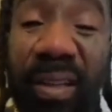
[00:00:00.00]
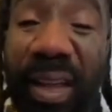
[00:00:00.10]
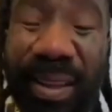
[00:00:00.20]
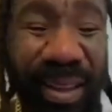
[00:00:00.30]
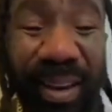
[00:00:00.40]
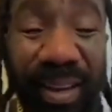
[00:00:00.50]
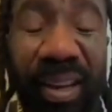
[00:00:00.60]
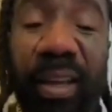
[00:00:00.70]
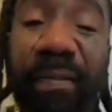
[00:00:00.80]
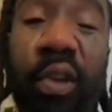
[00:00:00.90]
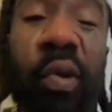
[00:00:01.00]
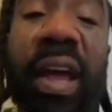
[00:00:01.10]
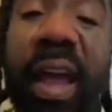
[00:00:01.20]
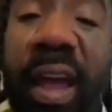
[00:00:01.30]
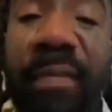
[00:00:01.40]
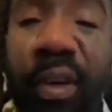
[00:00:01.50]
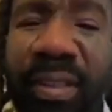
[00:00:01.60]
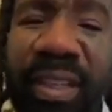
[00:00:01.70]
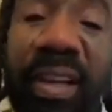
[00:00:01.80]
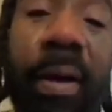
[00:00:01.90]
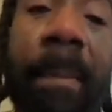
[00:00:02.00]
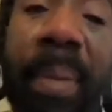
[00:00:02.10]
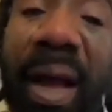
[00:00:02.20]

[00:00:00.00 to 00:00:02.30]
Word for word: One thing, nigga, if you ever seen